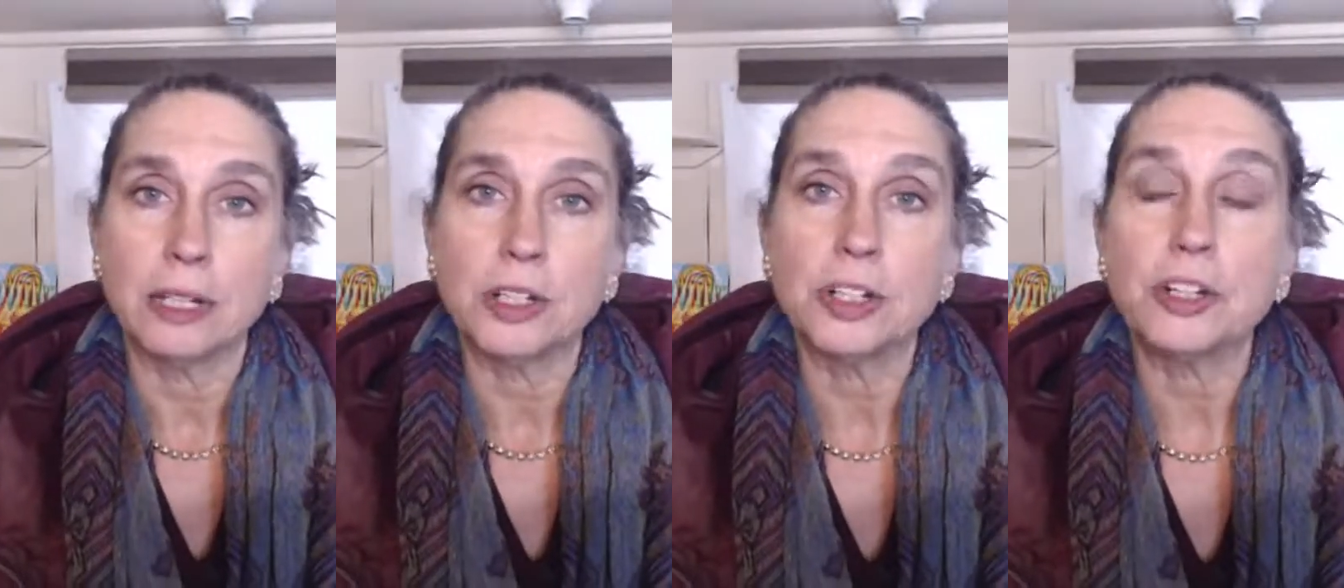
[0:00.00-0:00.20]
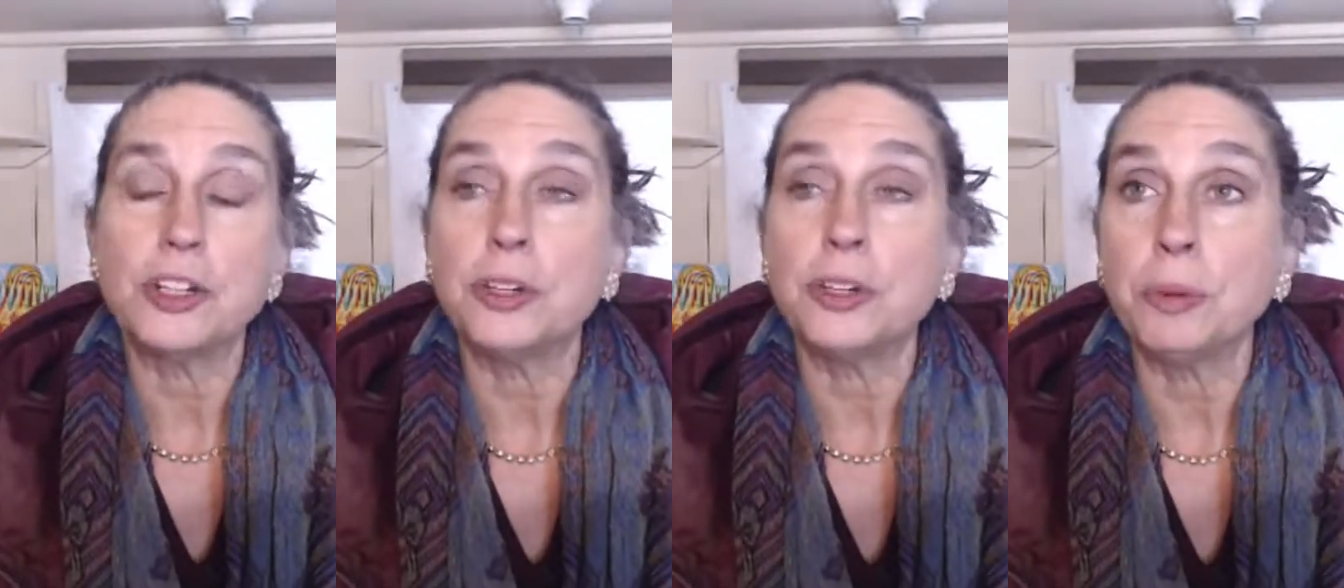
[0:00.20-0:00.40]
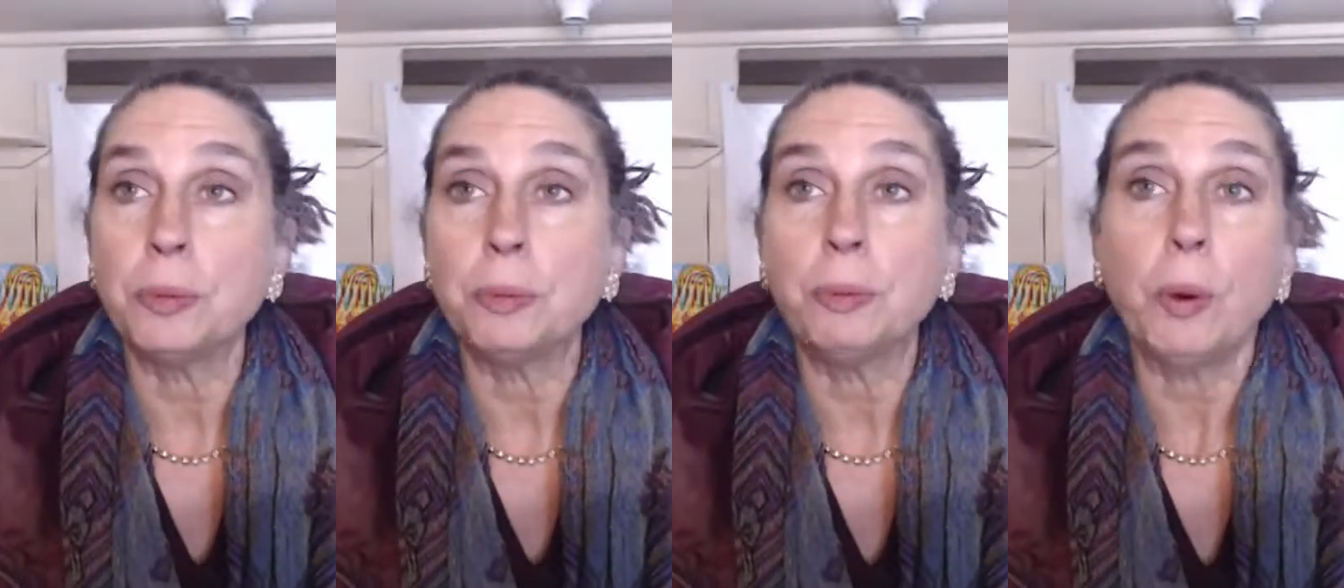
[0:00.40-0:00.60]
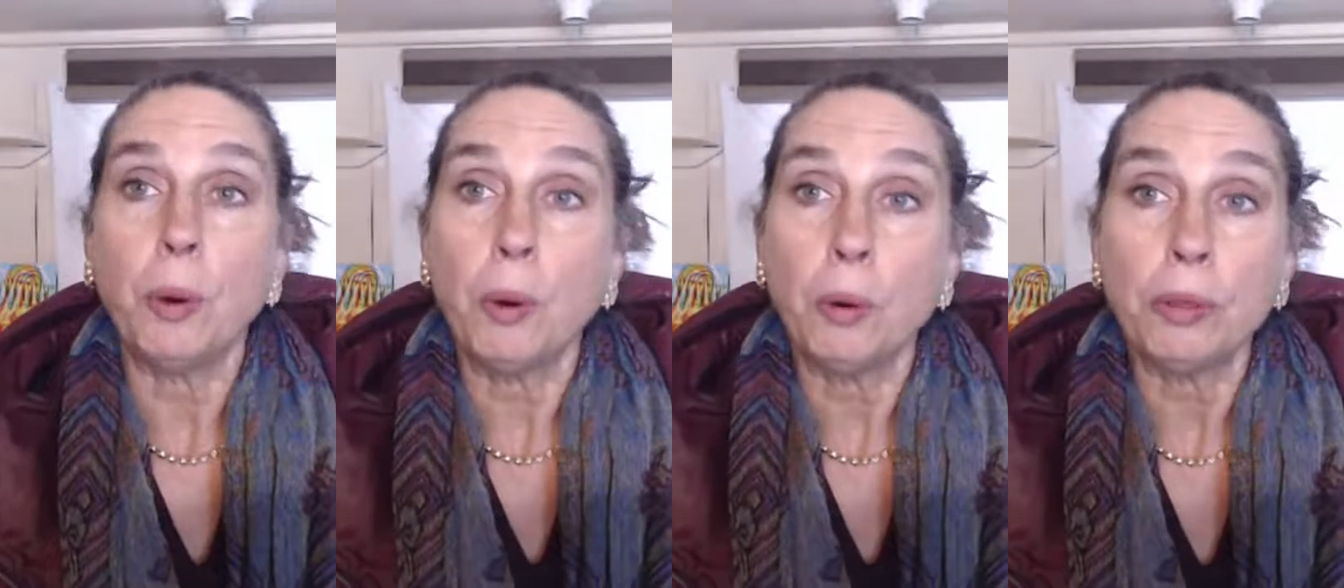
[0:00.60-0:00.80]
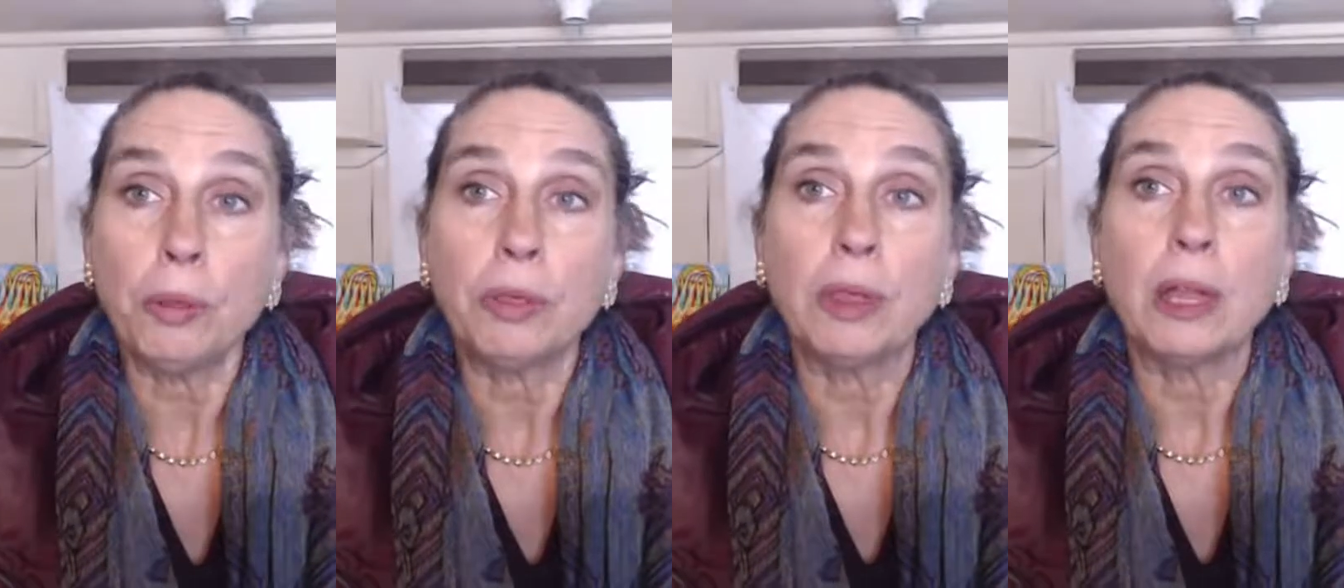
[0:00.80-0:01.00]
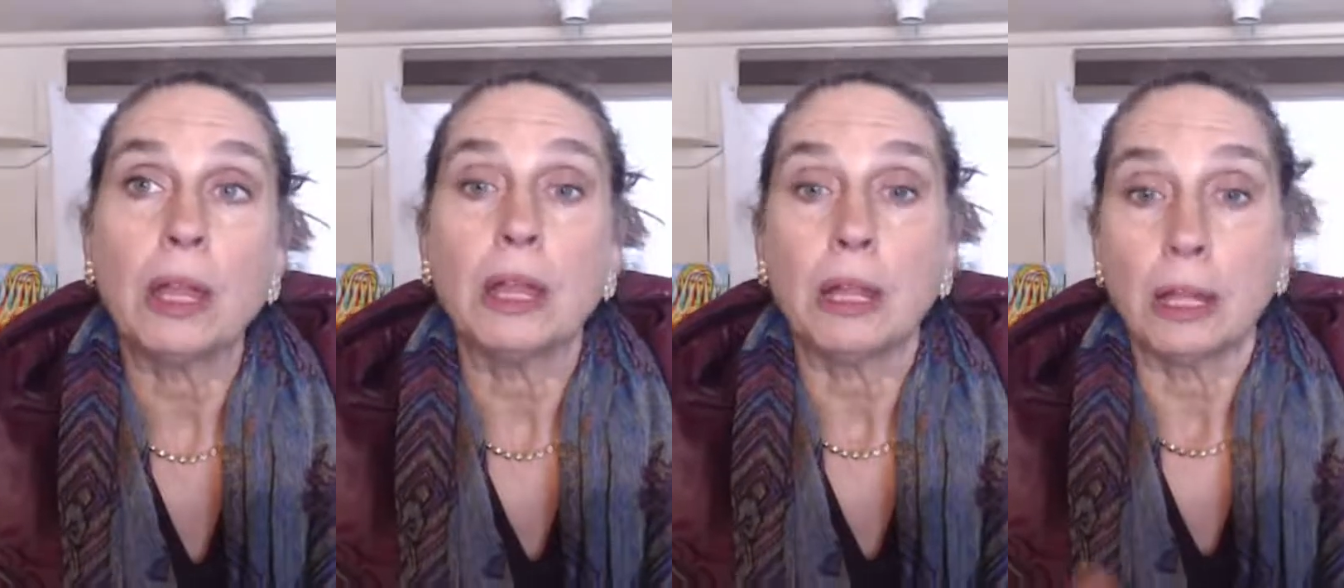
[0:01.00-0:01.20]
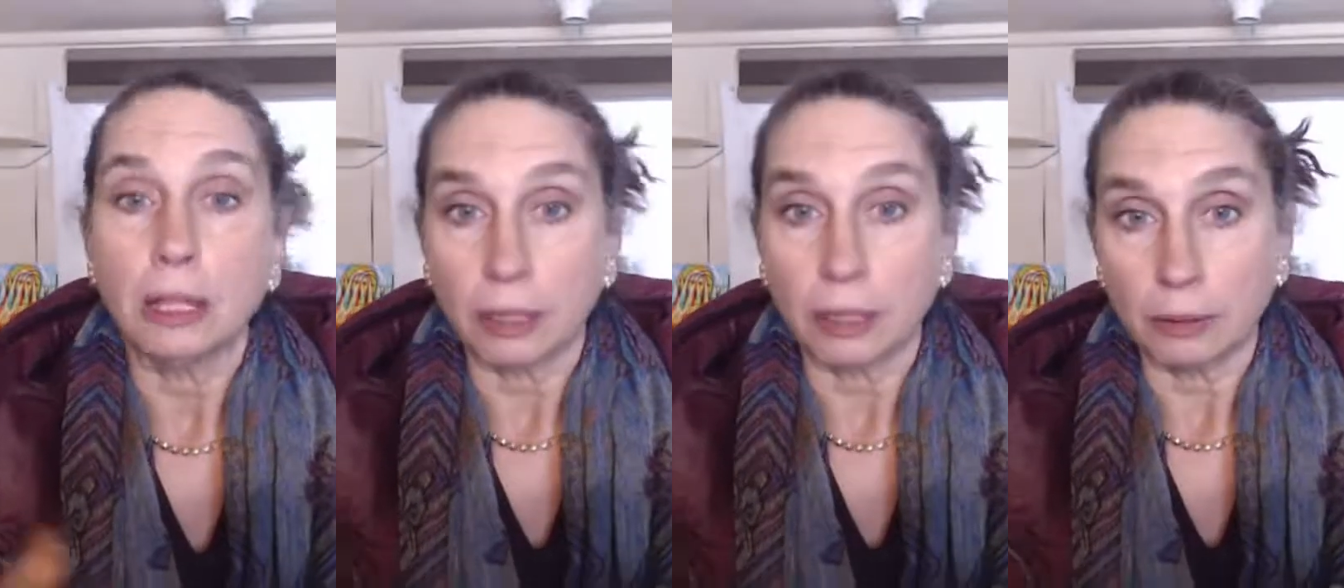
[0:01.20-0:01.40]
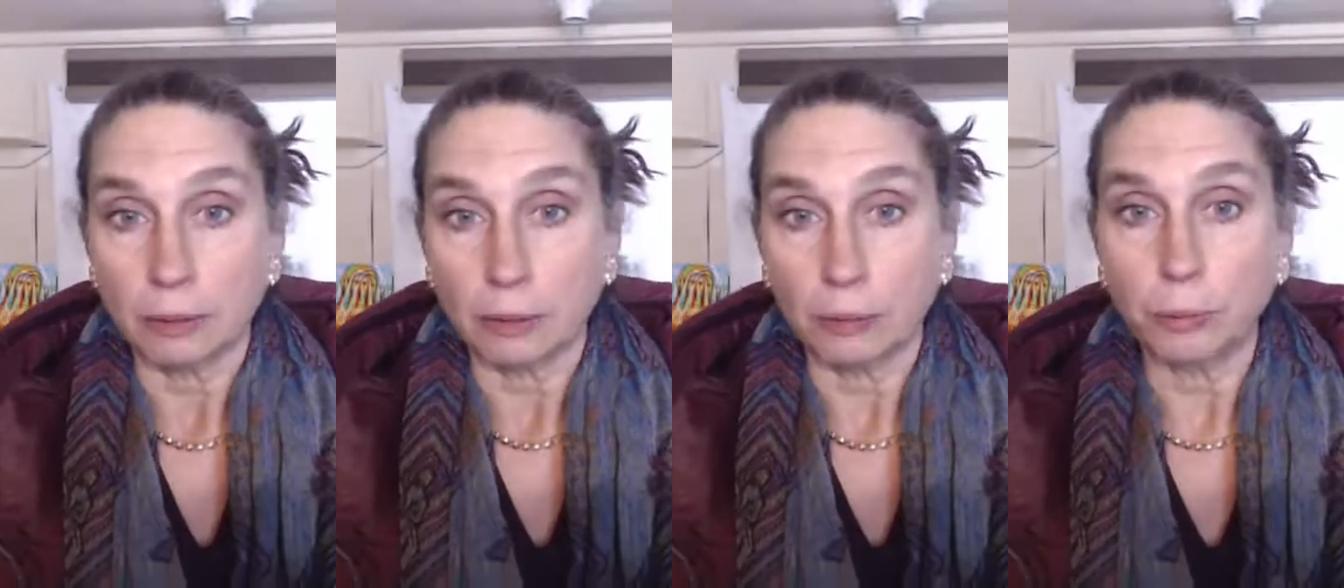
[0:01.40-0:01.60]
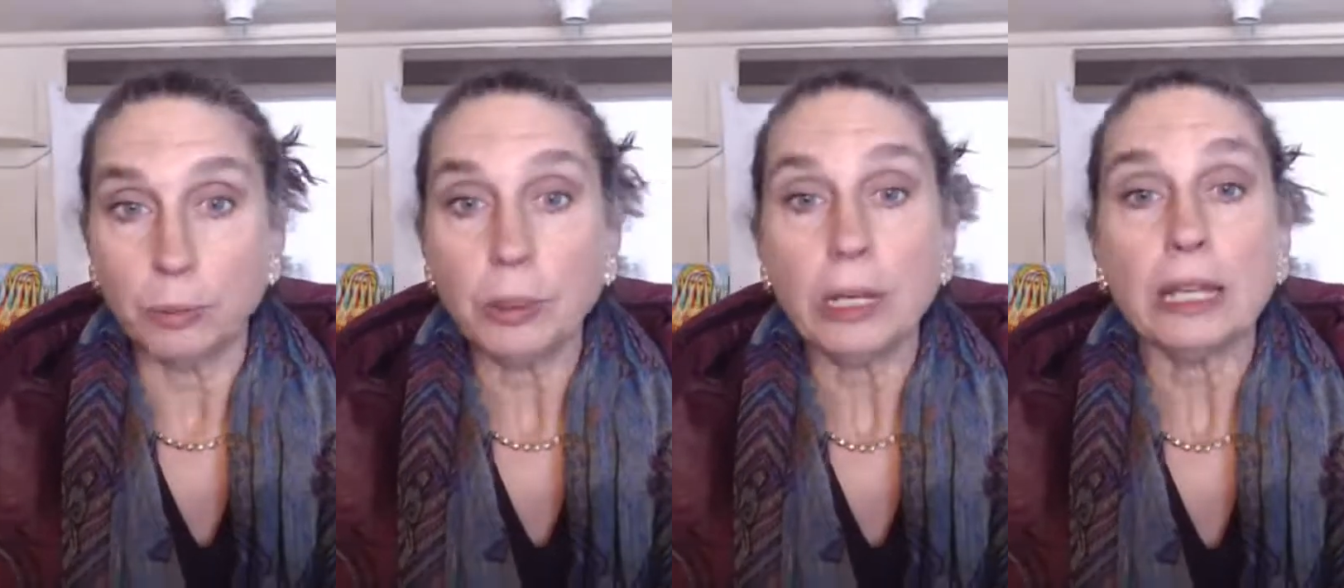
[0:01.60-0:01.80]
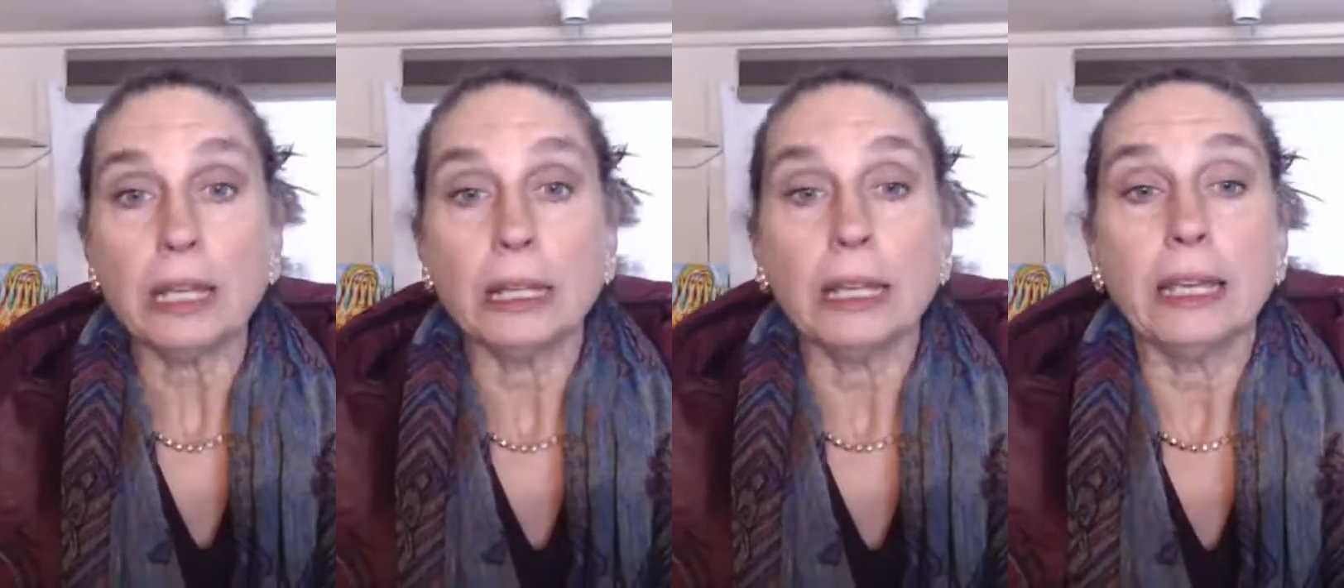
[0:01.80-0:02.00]
to both
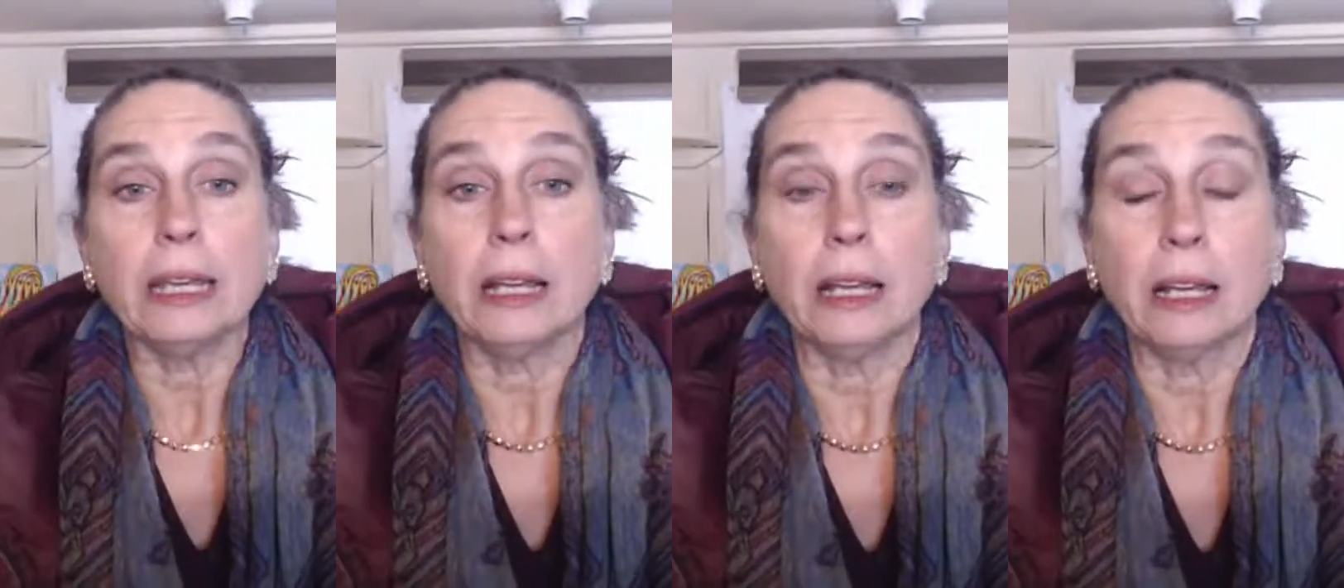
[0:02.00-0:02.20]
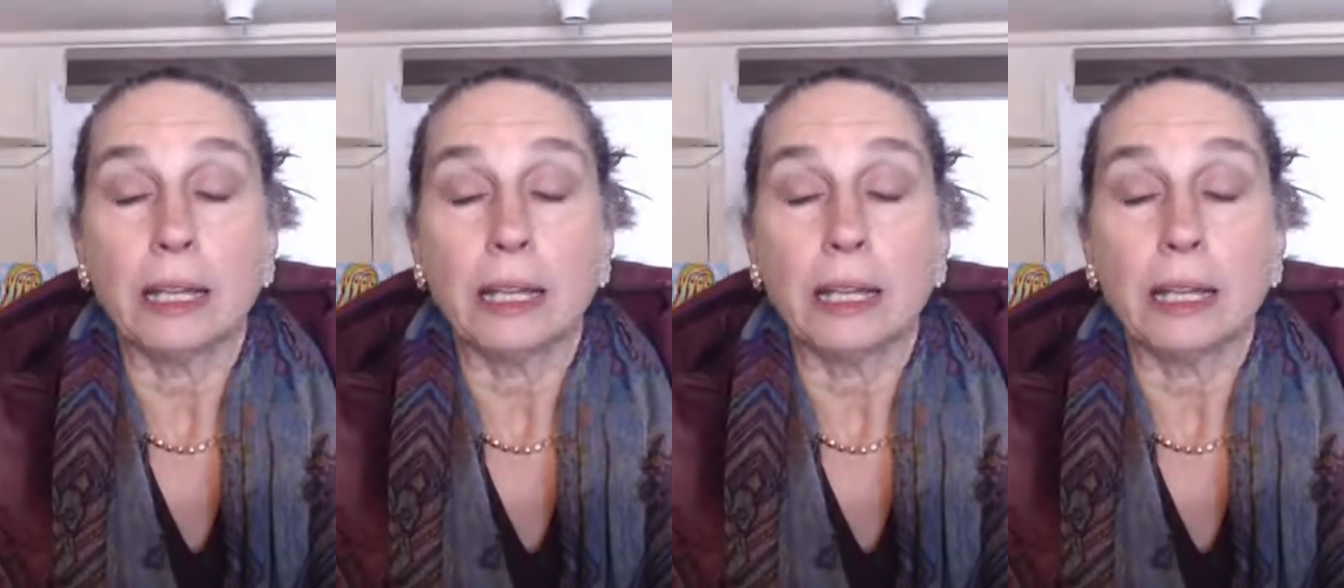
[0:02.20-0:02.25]
really